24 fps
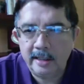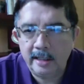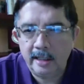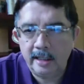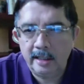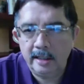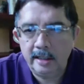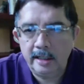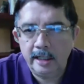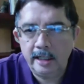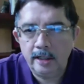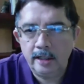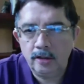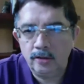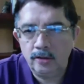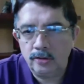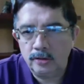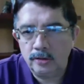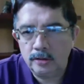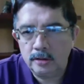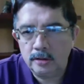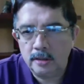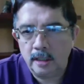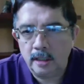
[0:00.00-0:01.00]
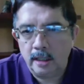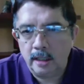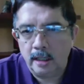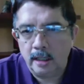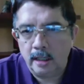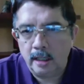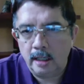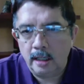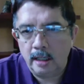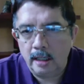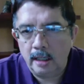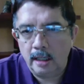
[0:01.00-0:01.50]
Nero.
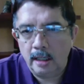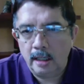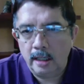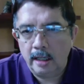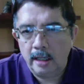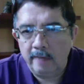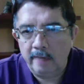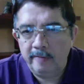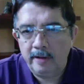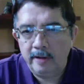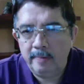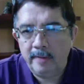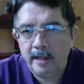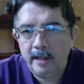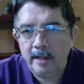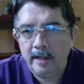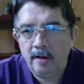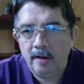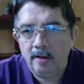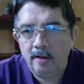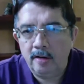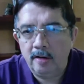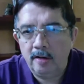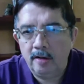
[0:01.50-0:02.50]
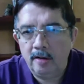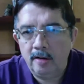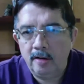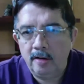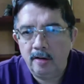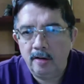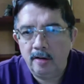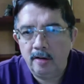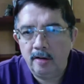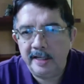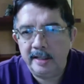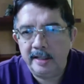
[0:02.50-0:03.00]
Everybody always
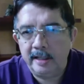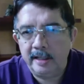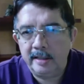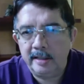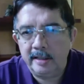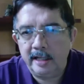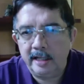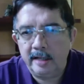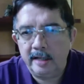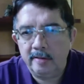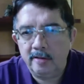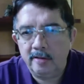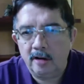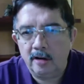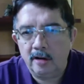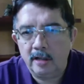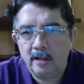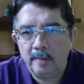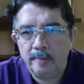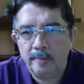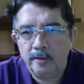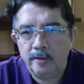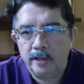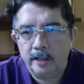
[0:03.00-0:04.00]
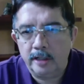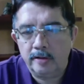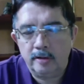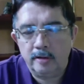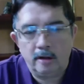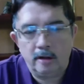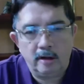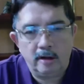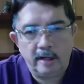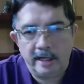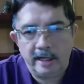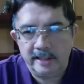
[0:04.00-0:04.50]
feel that they have contributed to the
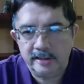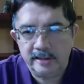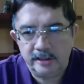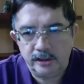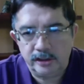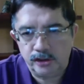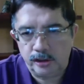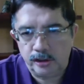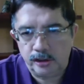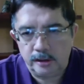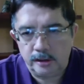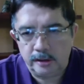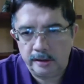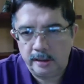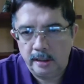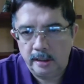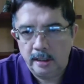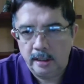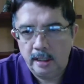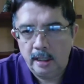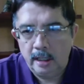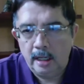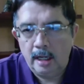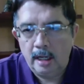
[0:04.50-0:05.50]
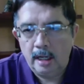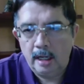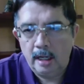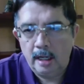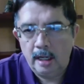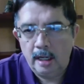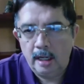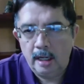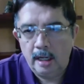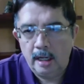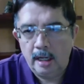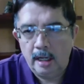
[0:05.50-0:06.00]
organization.
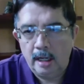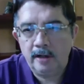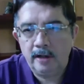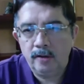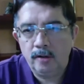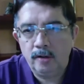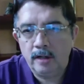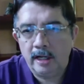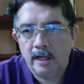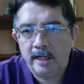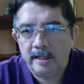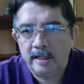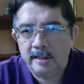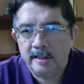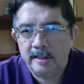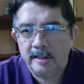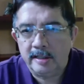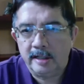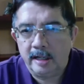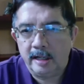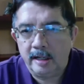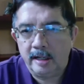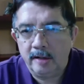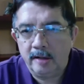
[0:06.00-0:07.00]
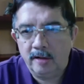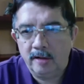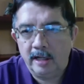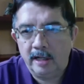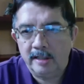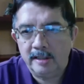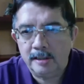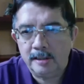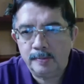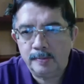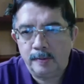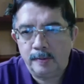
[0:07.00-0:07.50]
How does one look
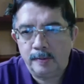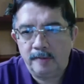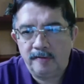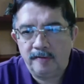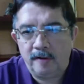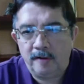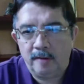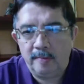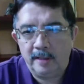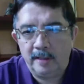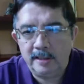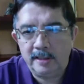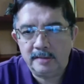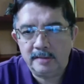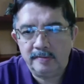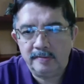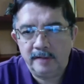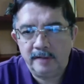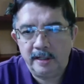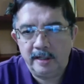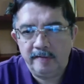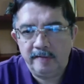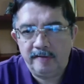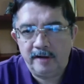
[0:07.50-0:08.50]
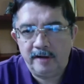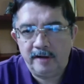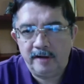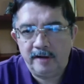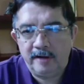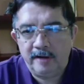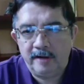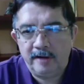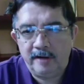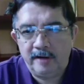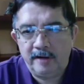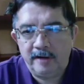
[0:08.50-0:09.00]
at this performance when different
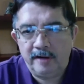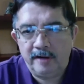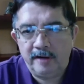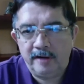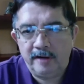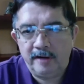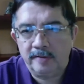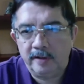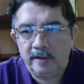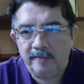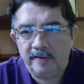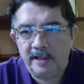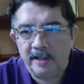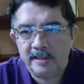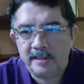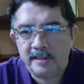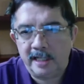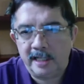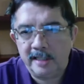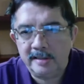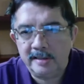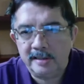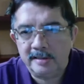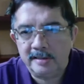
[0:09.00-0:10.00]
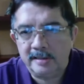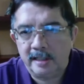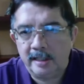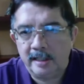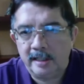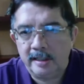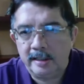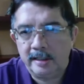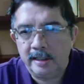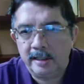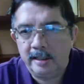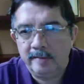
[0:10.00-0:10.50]
business of different sizes and
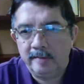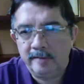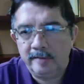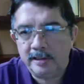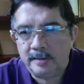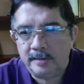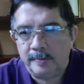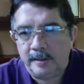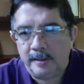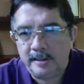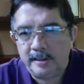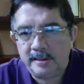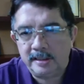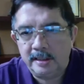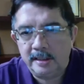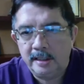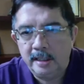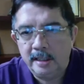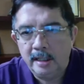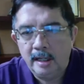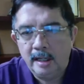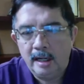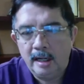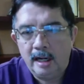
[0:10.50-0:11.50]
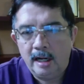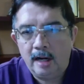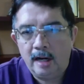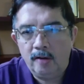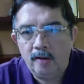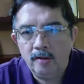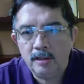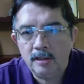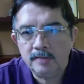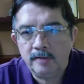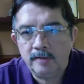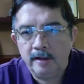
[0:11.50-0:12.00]
investments? How
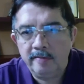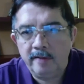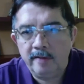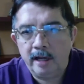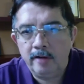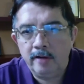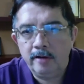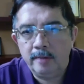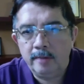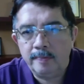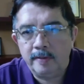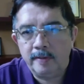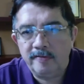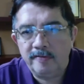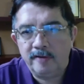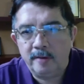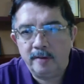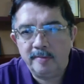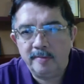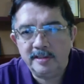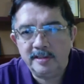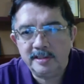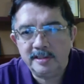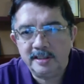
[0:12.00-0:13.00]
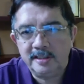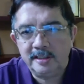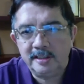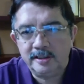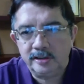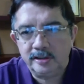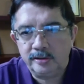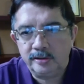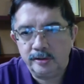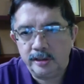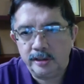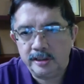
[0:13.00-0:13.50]
does one evaluate performance in this
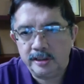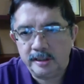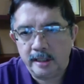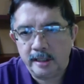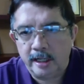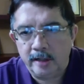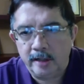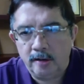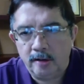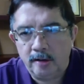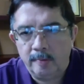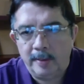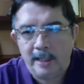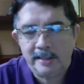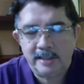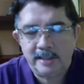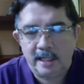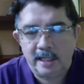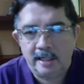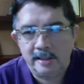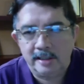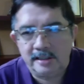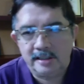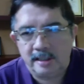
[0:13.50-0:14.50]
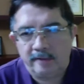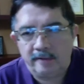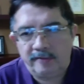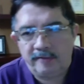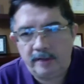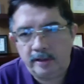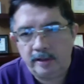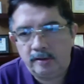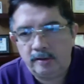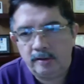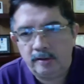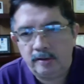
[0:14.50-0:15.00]
situation? I hope Alexander is
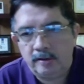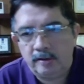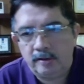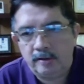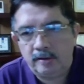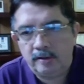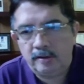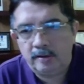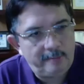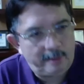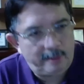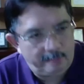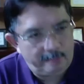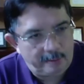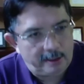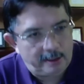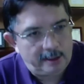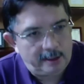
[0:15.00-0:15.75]
referring to the family member